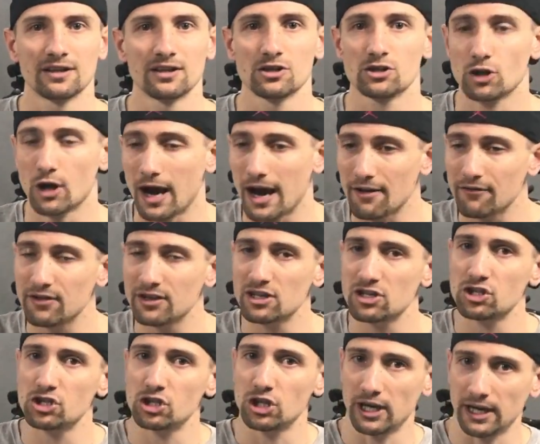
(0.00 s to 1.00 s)
So having a
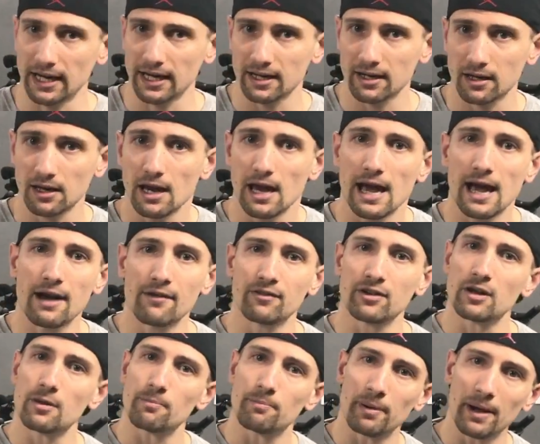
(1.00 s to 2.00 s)
shake,
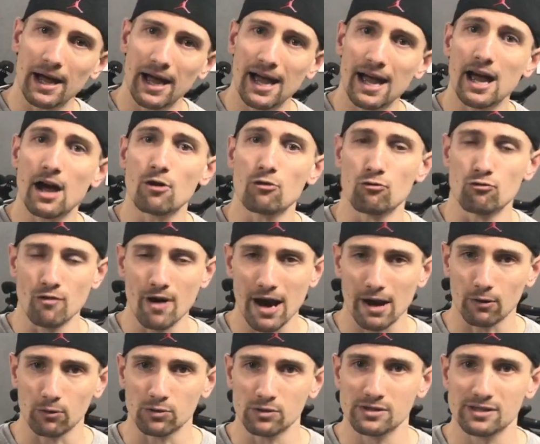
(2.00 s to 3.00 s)
having a bar
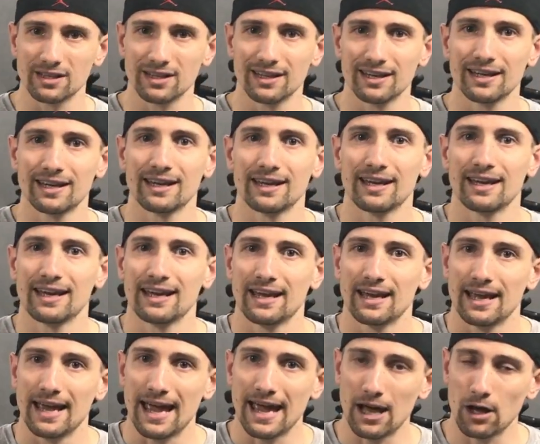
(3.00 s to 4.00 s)
around
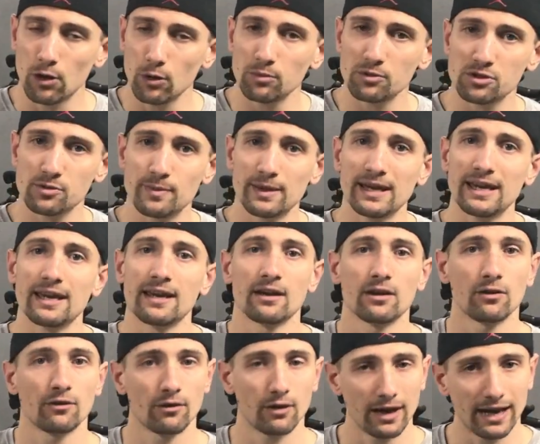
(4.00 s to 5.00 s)
helps me
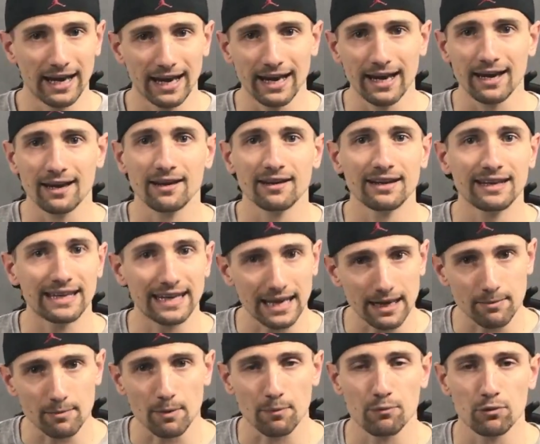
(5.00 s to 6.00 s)
A,
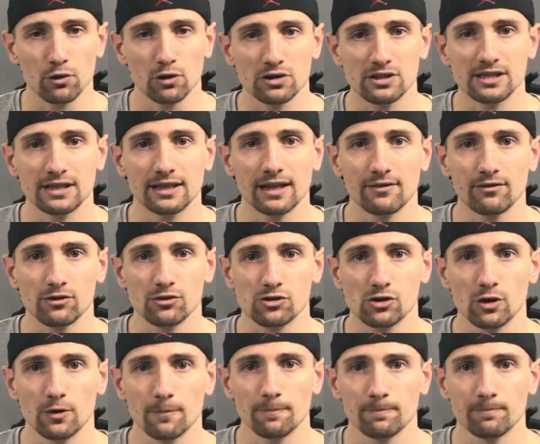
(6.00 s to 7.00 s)
keep my protein levels
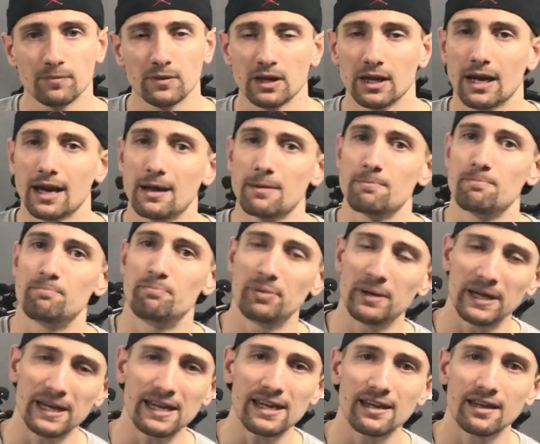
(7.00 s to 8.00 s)
up and
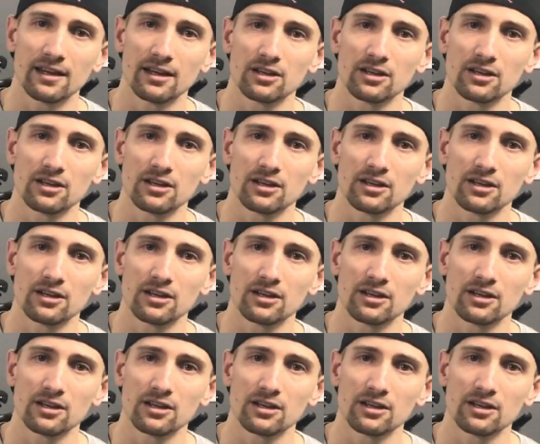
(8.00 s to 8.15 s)
B,